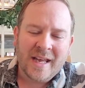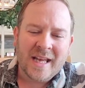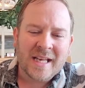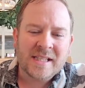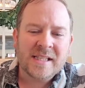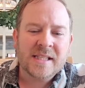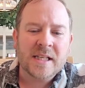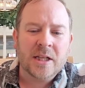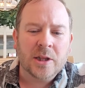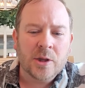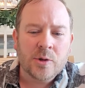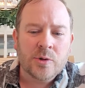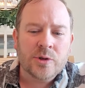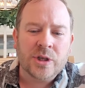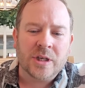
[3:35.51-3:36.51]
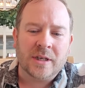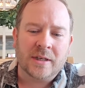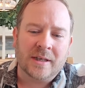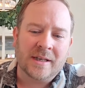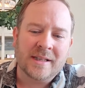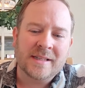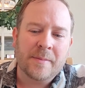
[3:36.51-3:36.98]

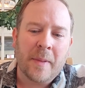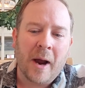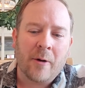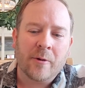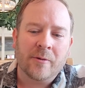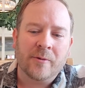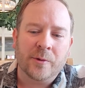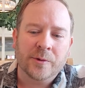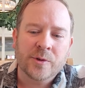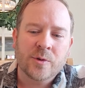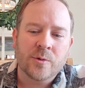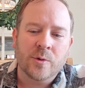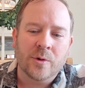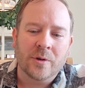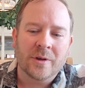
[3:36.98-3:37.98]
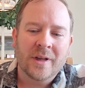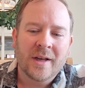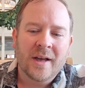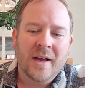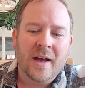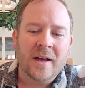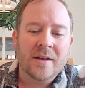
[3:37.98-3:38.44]
Exclusion is a powerful tool.
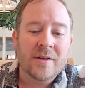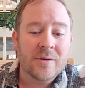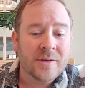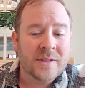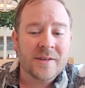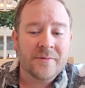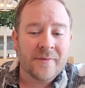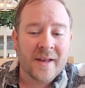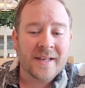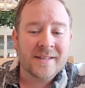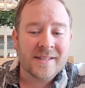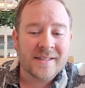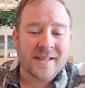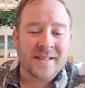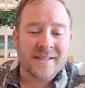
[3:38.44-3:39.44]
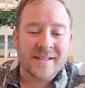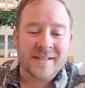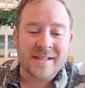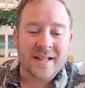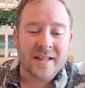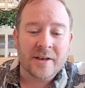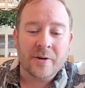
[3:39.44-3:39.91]
A good defense sends
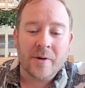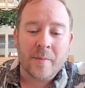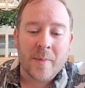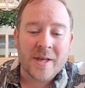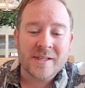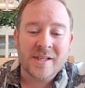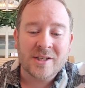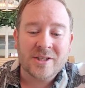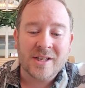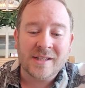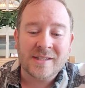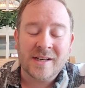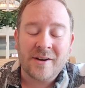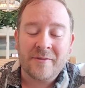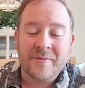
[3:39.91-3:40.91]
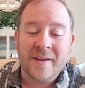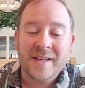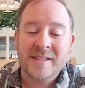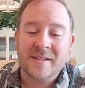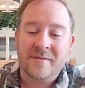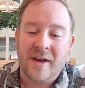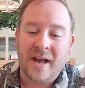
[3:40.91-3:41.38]
as clear a message as an
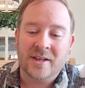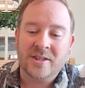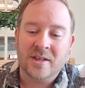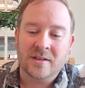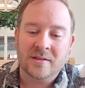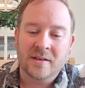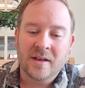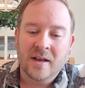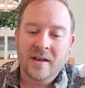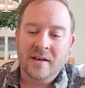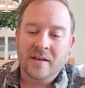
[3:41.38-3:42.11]
offensive action.